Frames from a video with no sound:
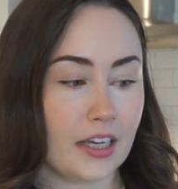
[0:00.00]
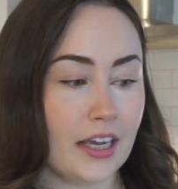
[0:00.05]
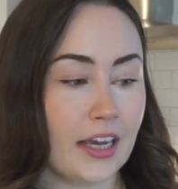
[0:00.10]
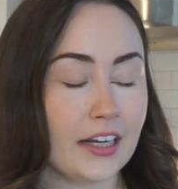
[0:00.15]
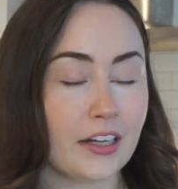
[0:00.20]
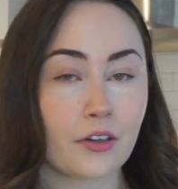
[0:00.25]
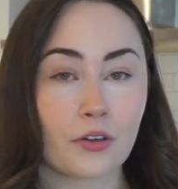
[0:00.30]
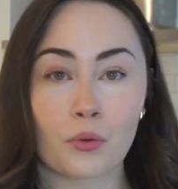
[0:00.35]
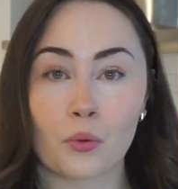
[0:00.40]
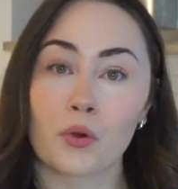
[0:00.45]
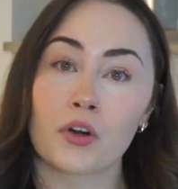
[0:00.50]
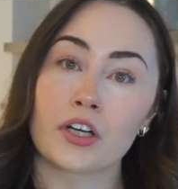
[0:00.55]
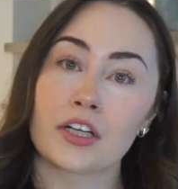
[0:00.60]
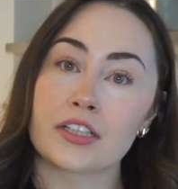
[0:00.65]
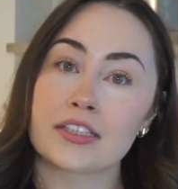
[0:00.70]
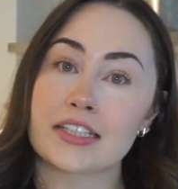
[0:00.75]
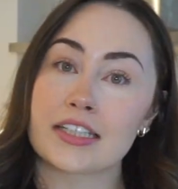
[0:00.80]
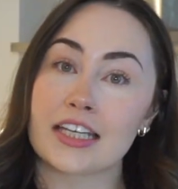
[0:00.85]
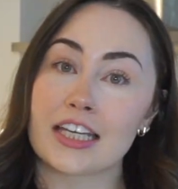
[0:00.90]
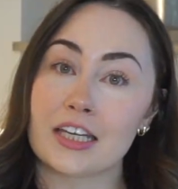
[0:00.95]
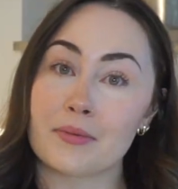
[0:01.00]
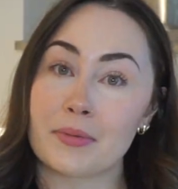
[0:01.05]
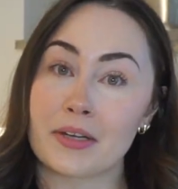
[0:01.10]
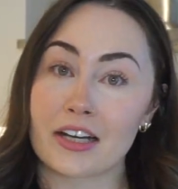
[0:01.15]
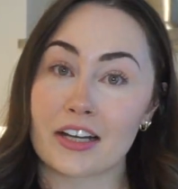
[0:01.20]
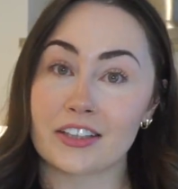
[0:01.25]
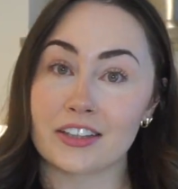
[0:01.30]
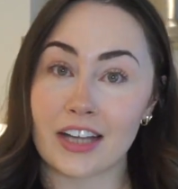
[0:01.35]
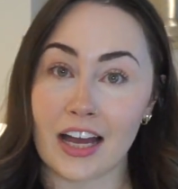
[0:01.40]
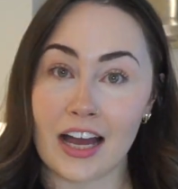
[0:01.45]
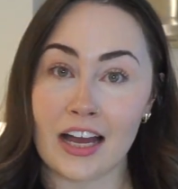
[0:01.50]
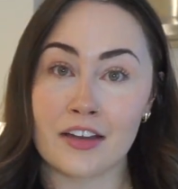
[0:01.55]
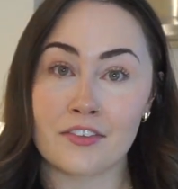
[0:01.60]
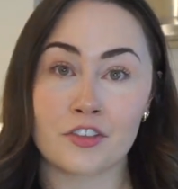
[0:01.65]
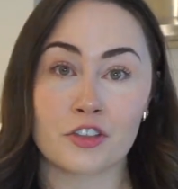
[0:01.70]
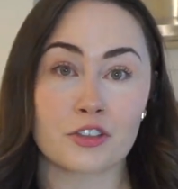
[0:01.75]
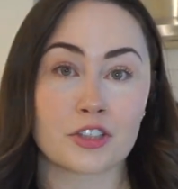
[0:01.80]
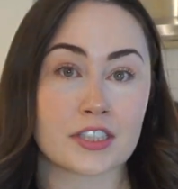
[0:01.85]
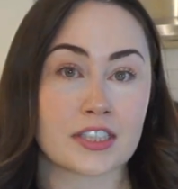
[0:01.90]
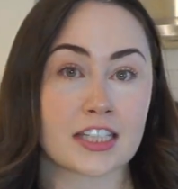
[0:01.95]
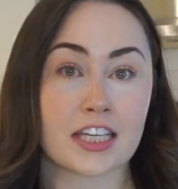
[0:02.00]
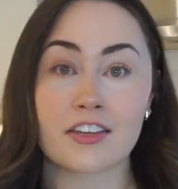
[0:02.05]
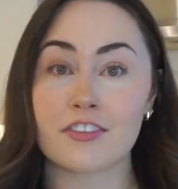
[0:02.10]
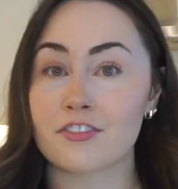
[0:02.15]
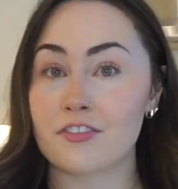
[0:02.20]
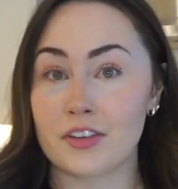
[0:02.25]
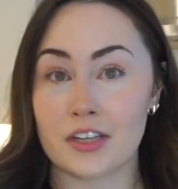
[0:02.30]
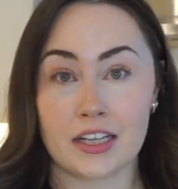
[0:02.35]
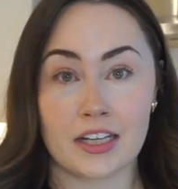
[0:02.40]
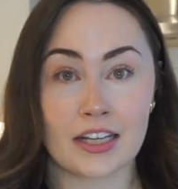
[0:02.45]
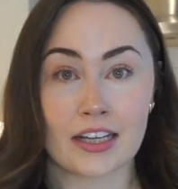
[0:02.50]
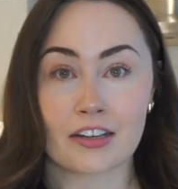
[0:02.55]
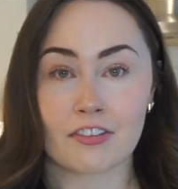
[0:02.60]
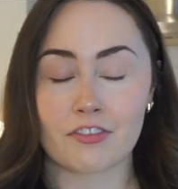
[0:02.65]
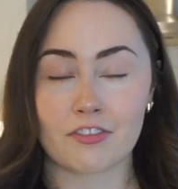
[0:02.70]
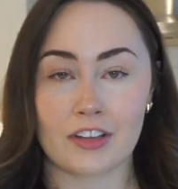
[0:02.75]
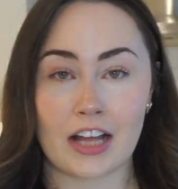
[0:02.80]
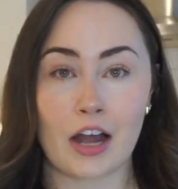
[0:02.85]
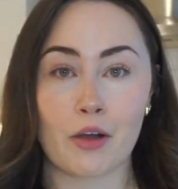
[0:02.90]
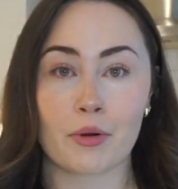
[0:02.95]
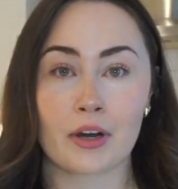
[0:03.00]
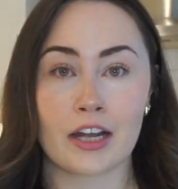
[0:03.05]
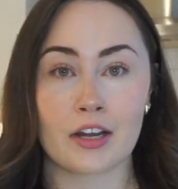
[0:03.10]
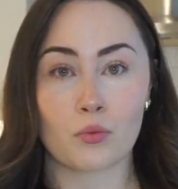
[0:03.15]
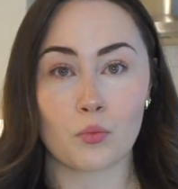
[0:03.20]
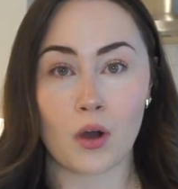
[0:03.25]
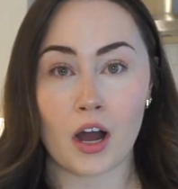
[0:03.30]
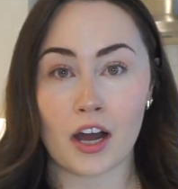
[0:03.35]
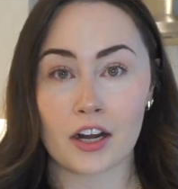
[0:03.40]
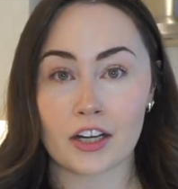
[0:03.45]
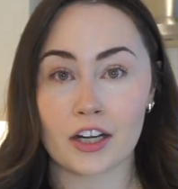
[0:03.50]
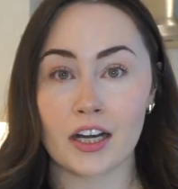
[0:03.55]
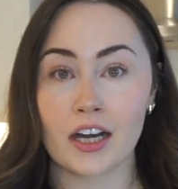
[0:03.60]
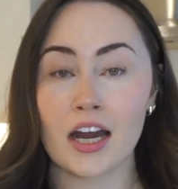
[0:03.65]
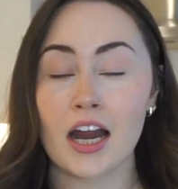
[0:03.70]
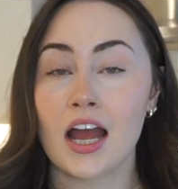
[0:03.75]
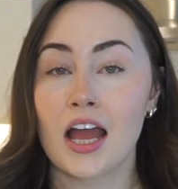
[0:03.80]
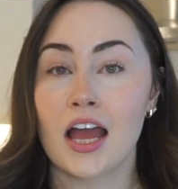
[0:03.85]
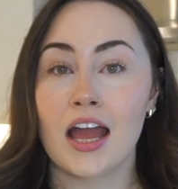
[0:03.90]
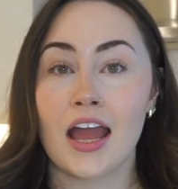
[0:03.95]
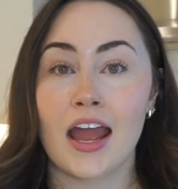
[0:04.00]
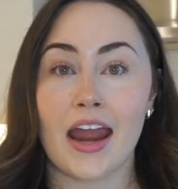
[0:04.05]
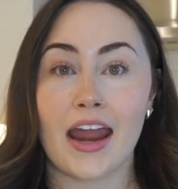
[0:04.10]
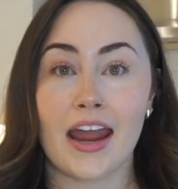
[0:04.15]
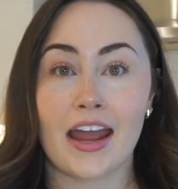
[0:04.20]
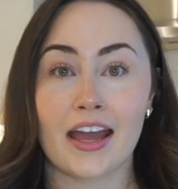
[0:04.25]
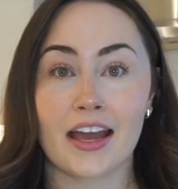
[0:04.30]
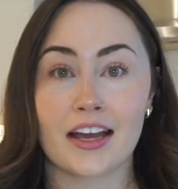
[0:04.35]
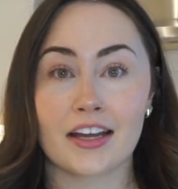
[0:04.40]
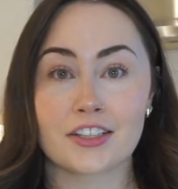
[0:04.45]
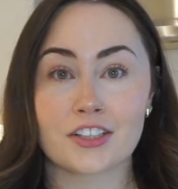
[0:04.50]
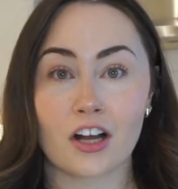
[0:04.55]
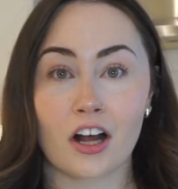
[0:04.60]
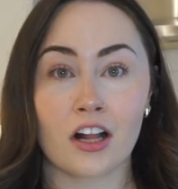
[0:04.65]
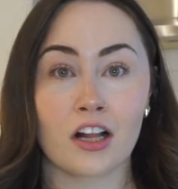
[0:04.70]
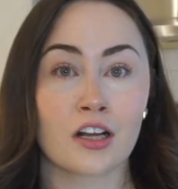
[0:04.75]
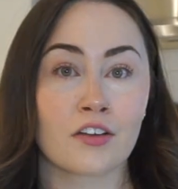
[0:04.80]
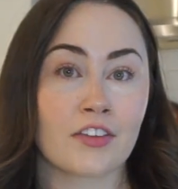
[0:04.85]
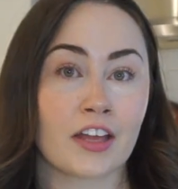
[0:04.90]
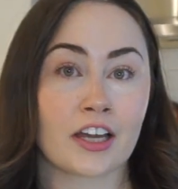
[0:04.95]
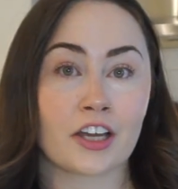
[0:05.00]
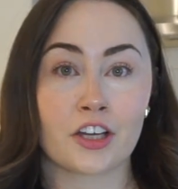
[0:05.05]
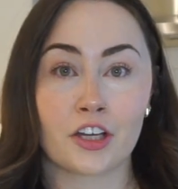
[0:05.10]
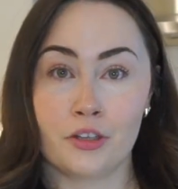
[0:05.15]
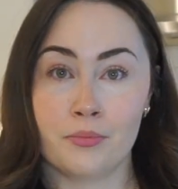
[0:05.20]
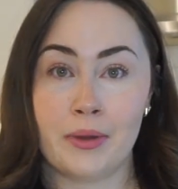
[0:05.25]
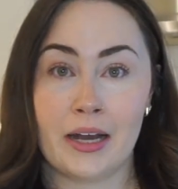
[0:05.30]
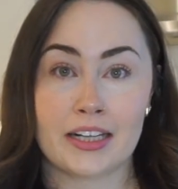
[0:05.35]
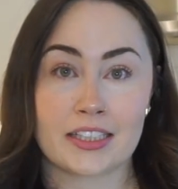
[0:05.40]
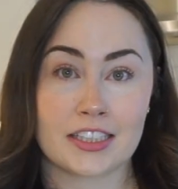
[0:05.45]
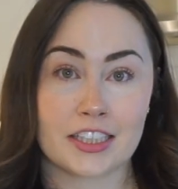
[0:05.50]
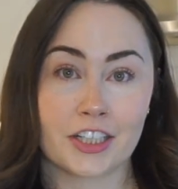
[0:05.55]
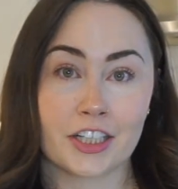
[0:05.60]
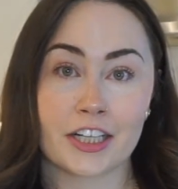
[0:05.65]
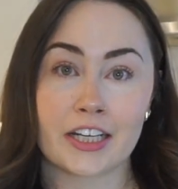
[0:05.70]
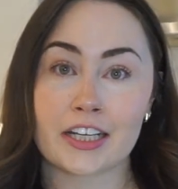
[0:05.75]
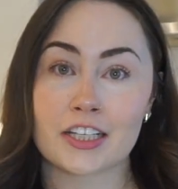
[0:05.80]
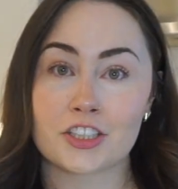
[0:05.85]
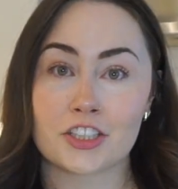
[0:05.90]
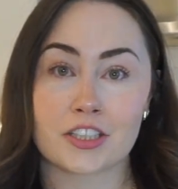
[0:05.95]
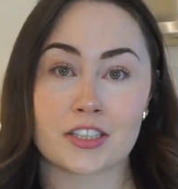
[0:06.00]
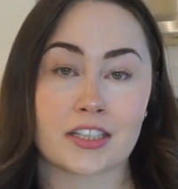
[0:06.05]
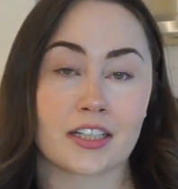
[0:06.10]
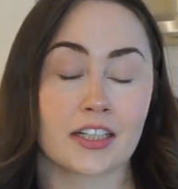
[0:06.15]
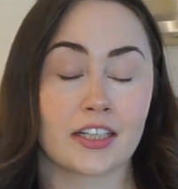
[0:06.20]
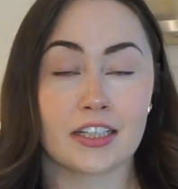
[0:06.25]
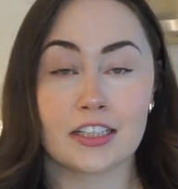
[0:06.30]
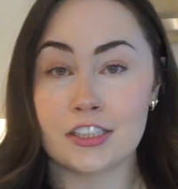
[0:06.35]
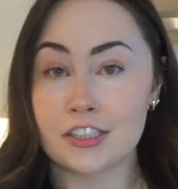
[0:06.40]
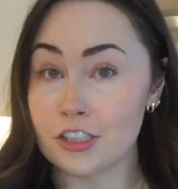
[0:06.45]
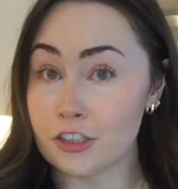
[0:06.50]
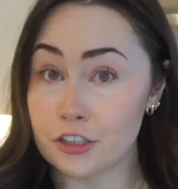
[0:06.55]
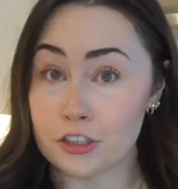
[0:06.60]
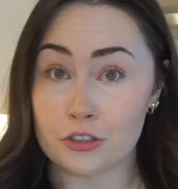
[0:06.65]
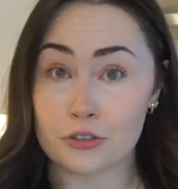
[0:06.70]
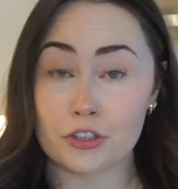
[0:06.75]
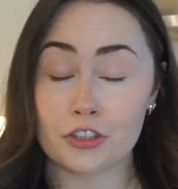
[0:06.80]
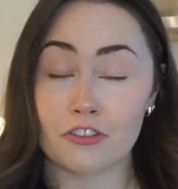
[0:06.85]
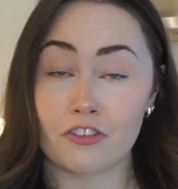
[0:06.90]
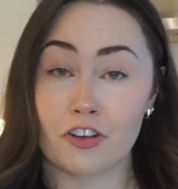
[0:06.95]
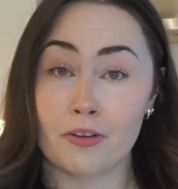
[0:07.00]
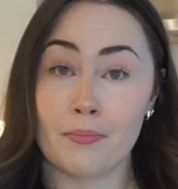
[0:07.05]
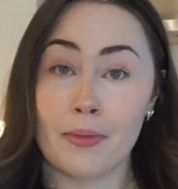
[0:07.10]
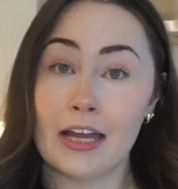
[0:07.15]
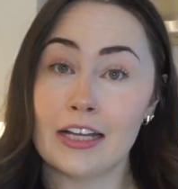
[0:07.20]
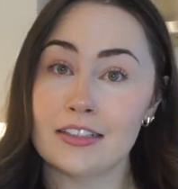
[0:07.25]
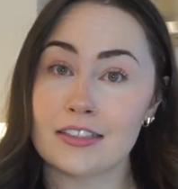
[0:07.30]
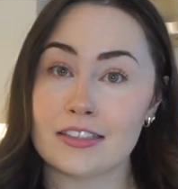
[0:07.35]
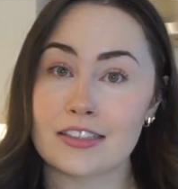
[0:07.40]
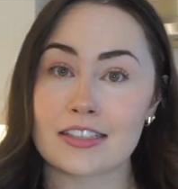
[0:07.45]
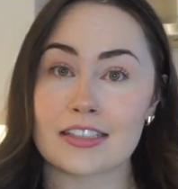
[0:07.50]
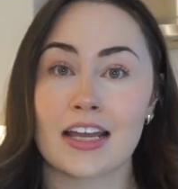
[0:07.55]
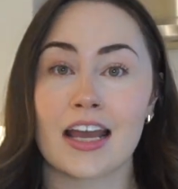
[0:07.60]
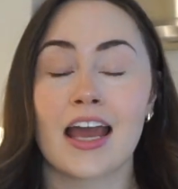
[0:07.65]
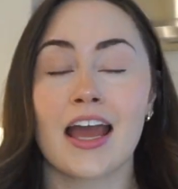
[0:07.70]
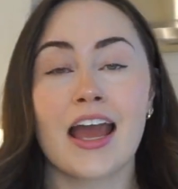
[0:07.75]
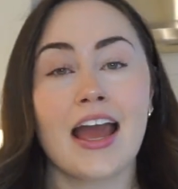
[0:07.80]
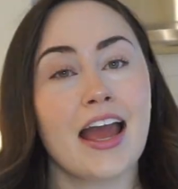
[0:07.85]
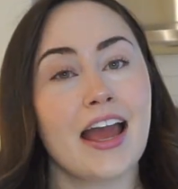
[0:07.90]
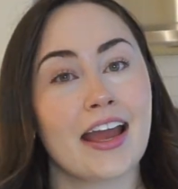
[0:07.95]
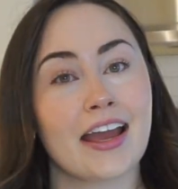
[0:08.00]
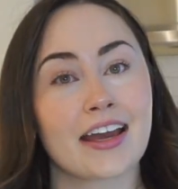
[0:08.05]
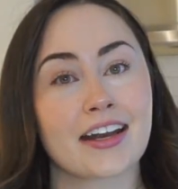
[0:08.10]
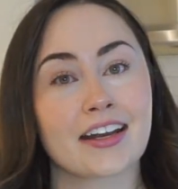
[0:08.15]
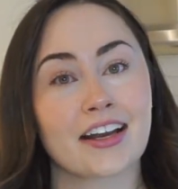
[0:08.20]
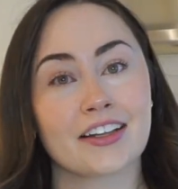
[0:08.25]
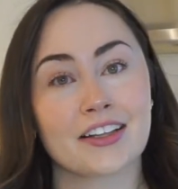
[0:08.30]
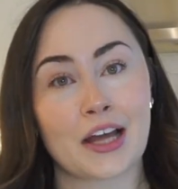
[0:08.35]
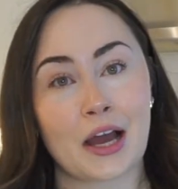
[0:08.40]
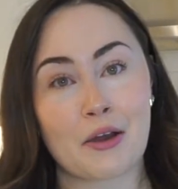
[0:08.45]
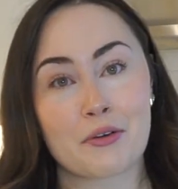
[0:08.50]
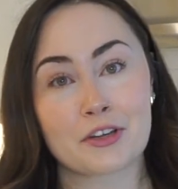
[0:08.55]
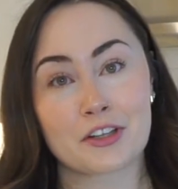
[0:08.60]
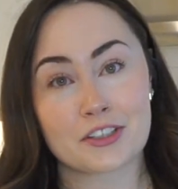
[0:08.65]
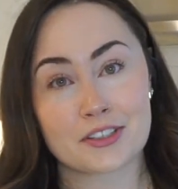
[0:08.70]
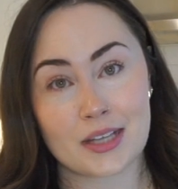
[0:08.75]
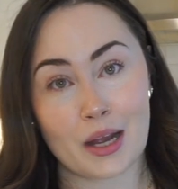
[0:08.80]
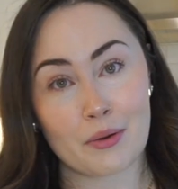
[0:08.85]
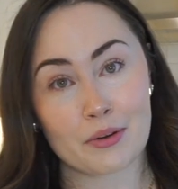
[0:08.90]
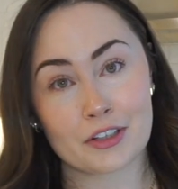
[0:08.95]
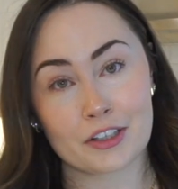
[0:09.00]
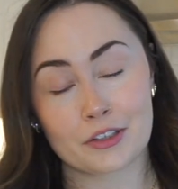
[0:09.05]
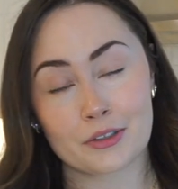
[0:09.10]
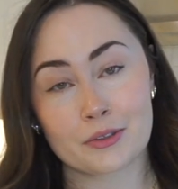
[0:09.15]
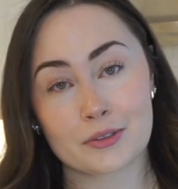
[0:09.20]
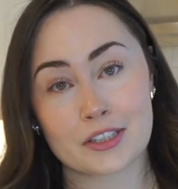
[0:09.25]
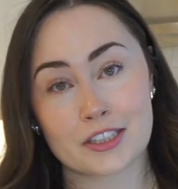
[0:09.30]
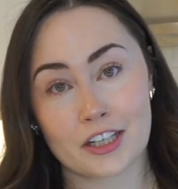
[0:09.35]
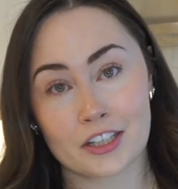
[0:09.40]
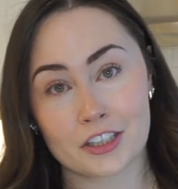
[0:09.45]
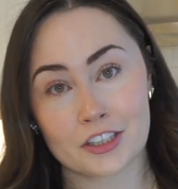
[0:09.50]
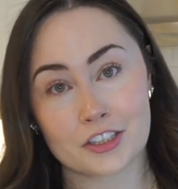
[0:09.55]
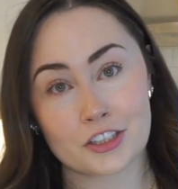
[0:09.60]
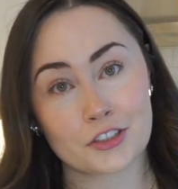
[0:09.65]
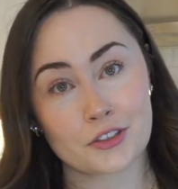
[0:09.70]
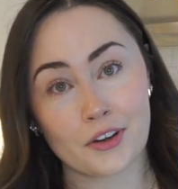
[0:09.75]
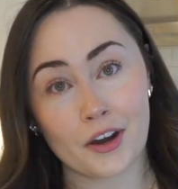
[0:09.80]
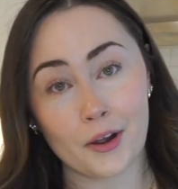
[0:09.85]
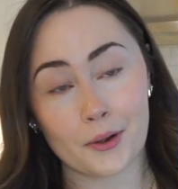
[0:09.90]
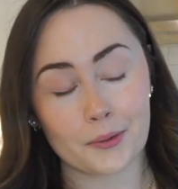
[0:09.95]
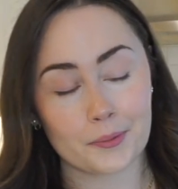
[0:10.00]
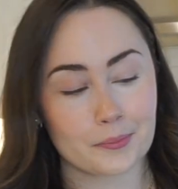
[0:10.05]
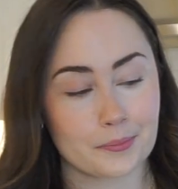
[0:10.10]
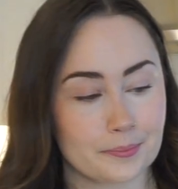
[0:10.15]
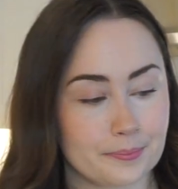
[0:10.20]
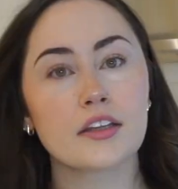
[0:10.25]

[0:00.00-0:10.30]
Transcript: And in order to keep it alive, you just keep feeding it flour and water, and all of that good bacteria is just going to continue to ferment and allow your sourdough starter to grow.